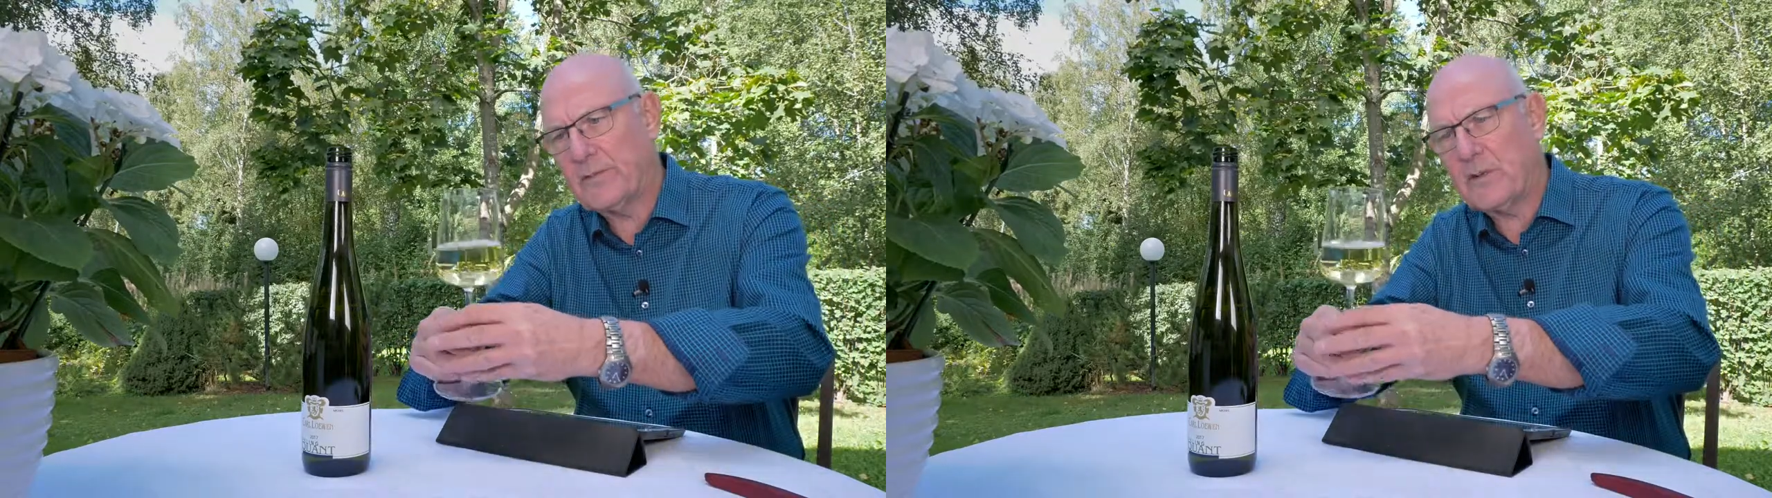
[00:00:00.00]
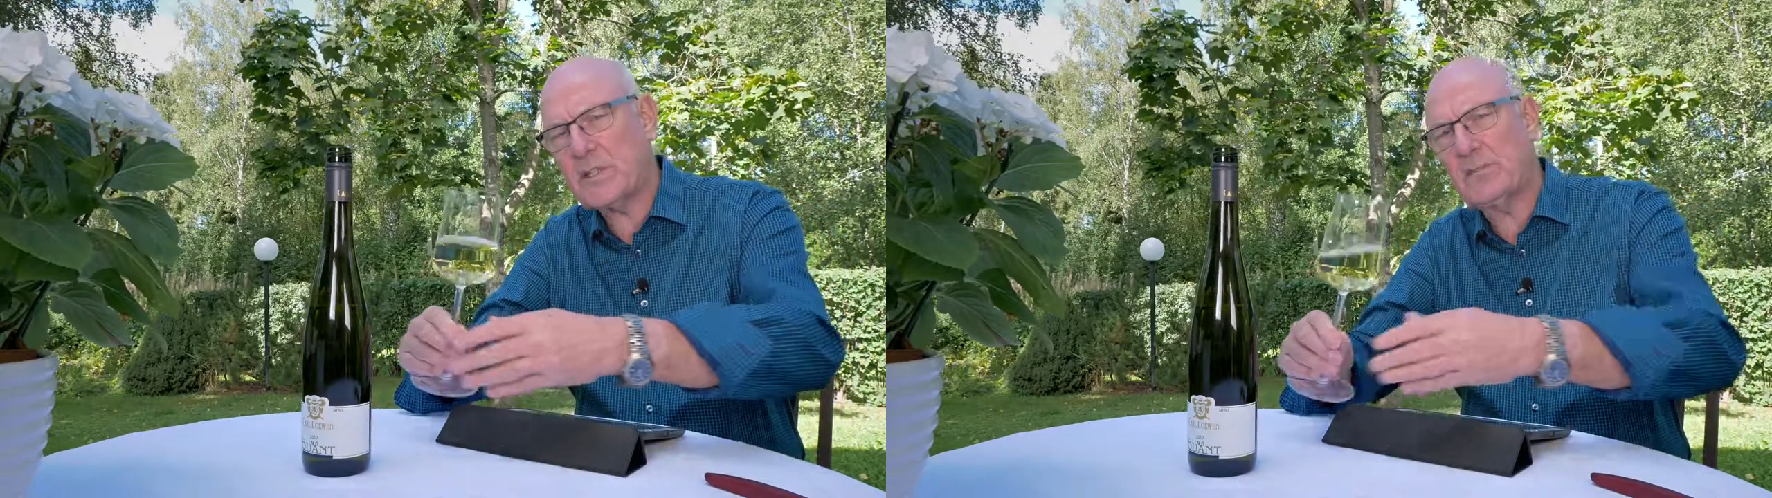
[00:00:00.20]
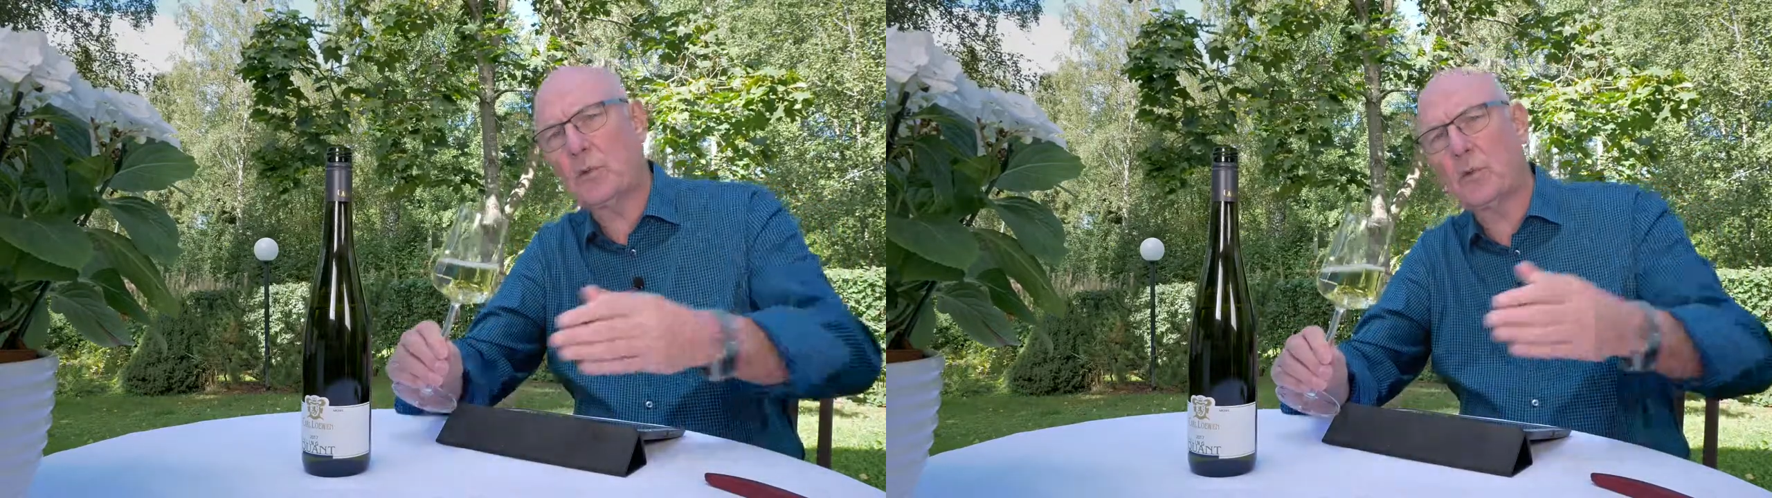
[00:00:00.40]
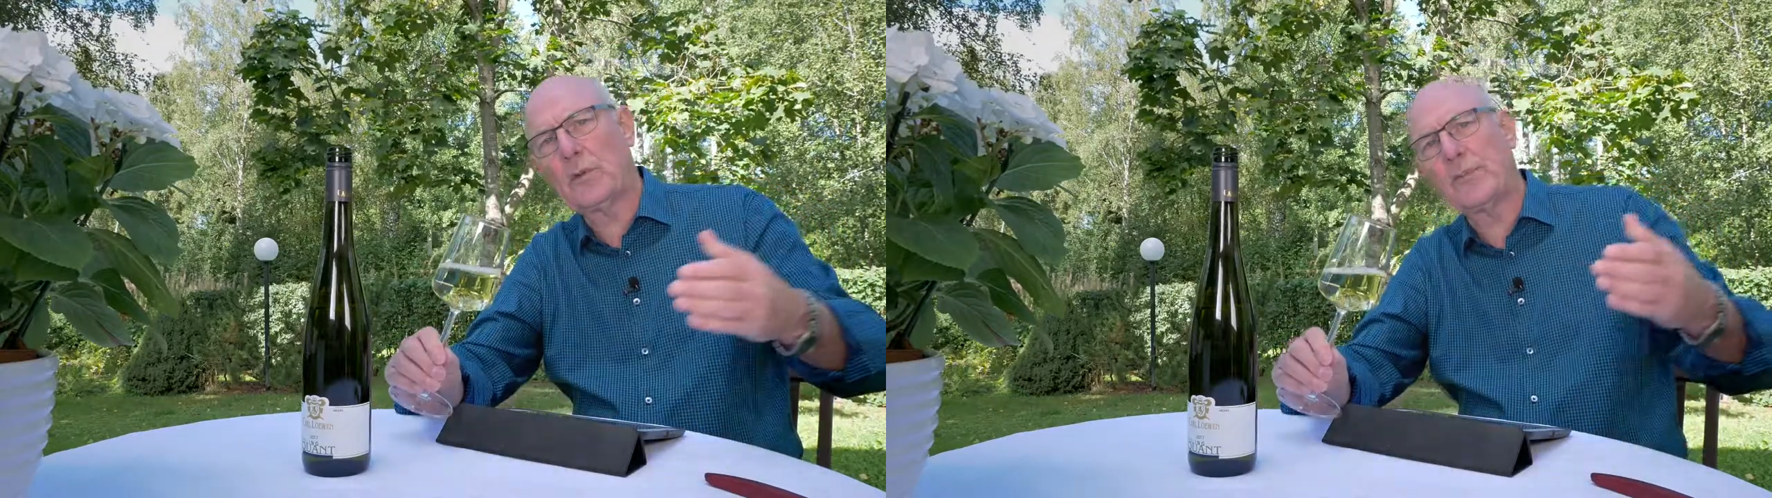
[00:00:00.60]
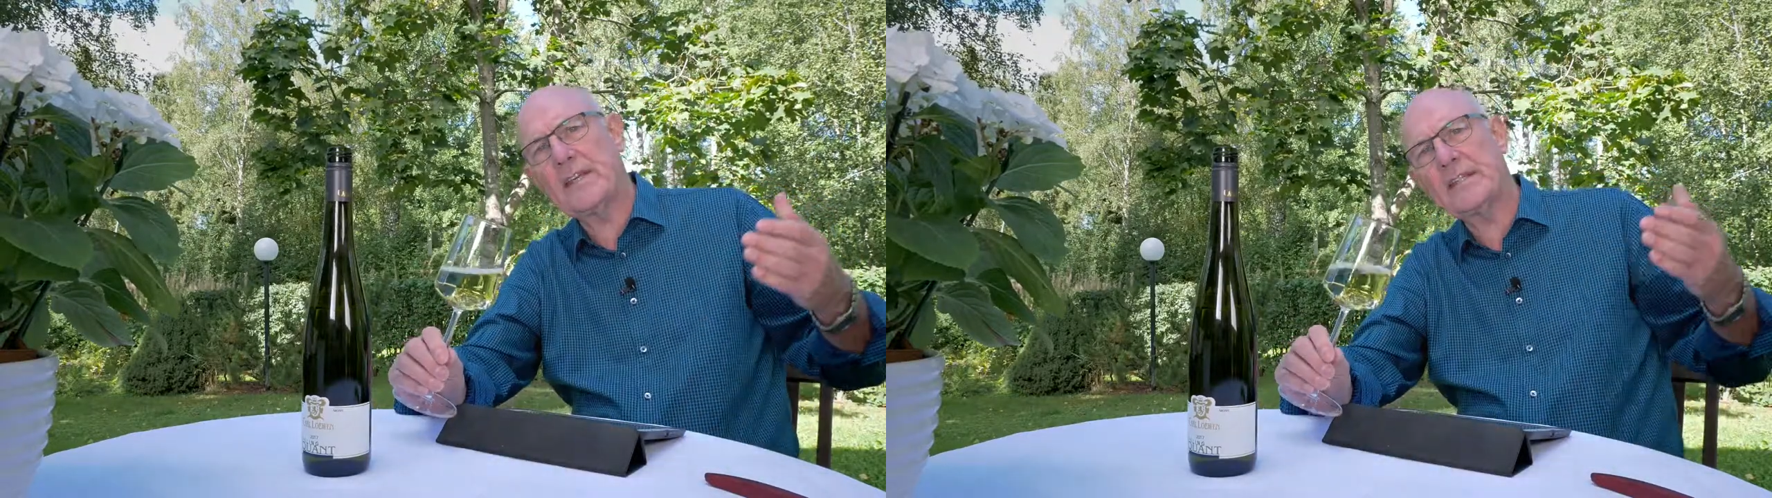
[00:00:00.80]
First of
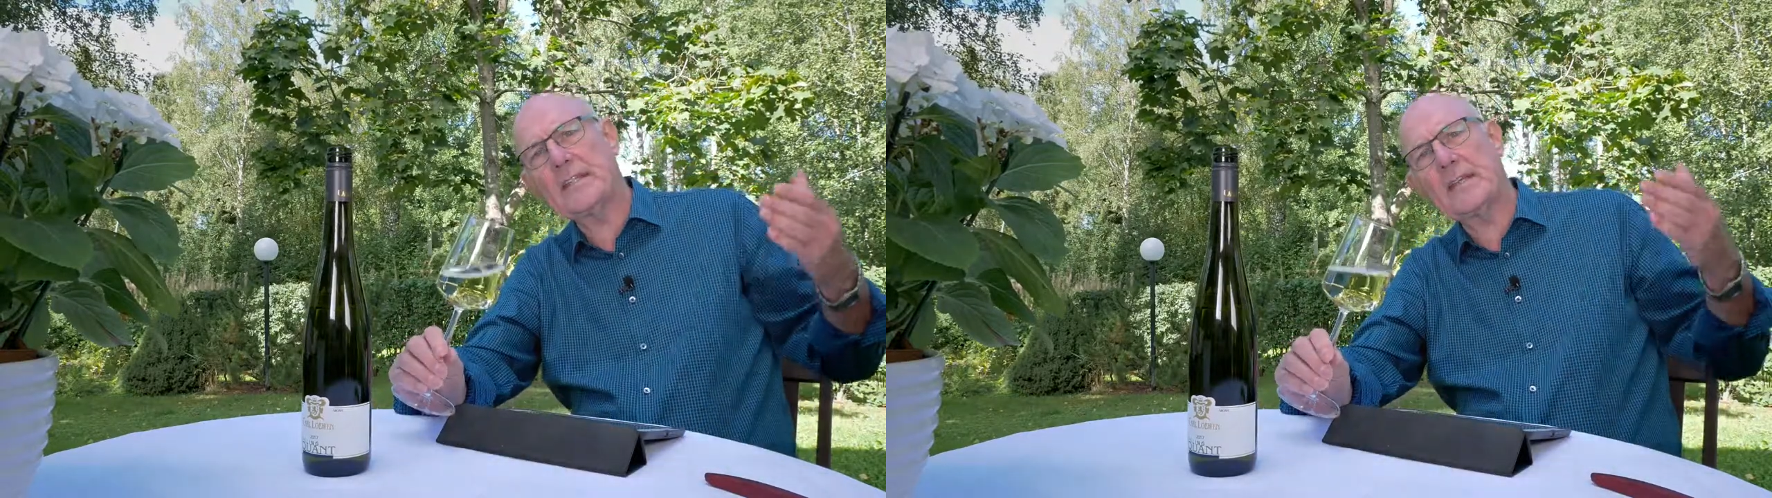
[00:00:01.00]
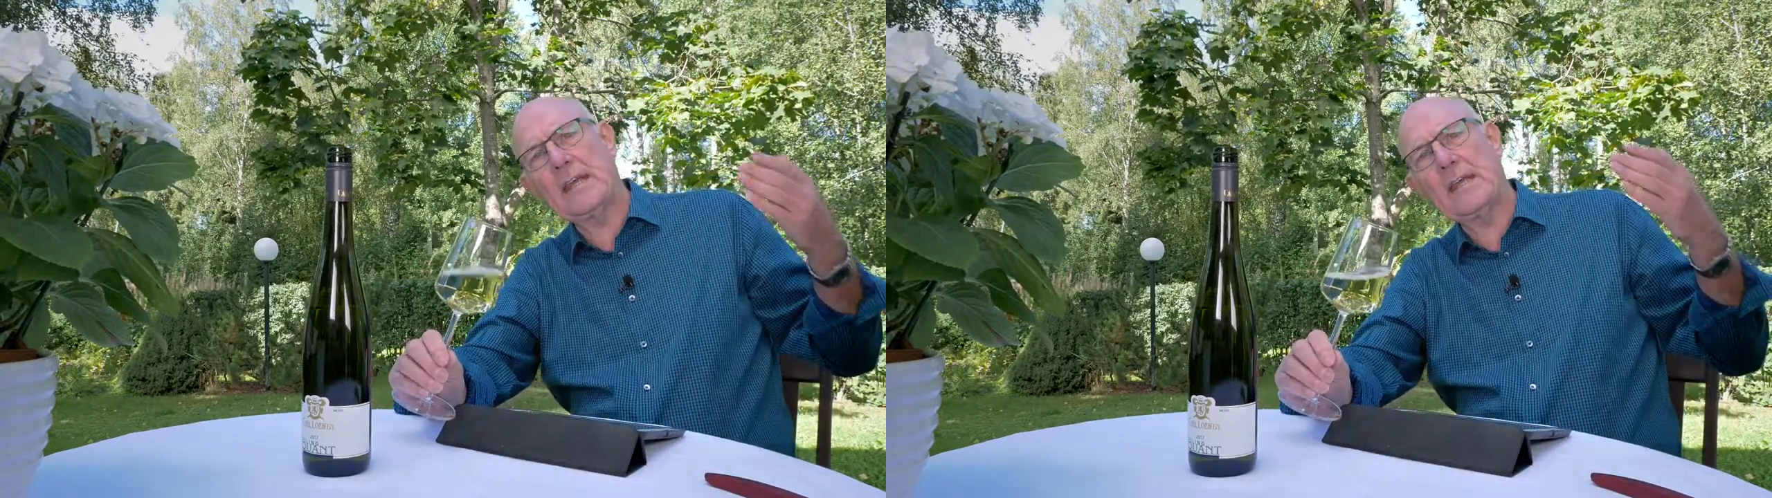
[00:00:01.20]
all, this